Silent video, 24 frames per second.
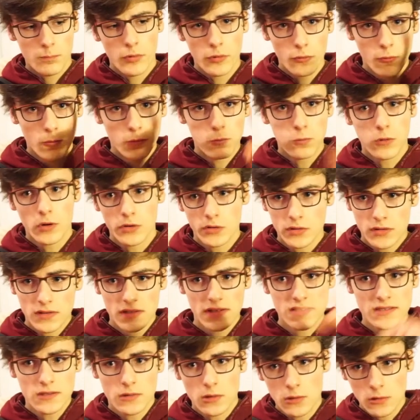but what
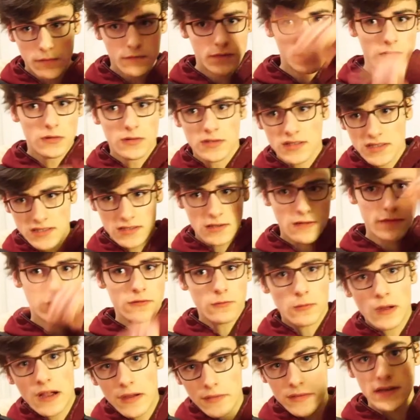does all of the
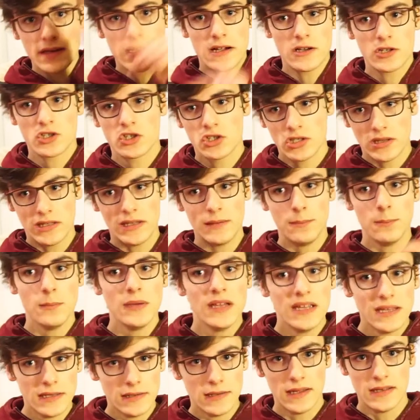stuff around it actually
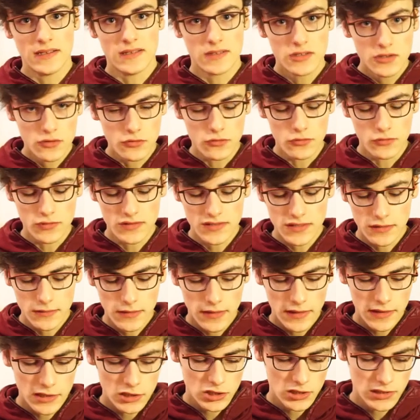mean and do? So
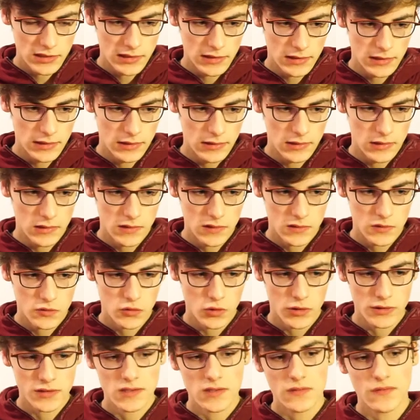you actually
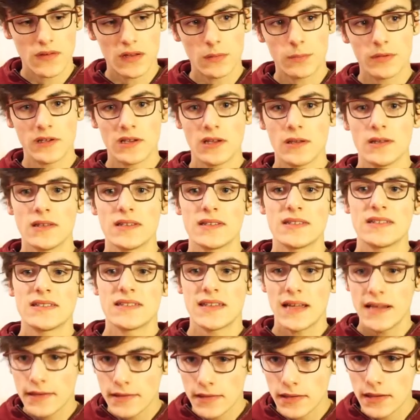try to develop an
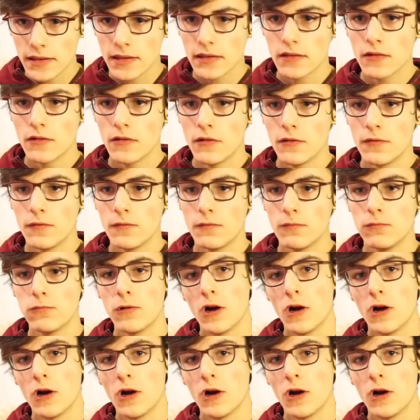understanding of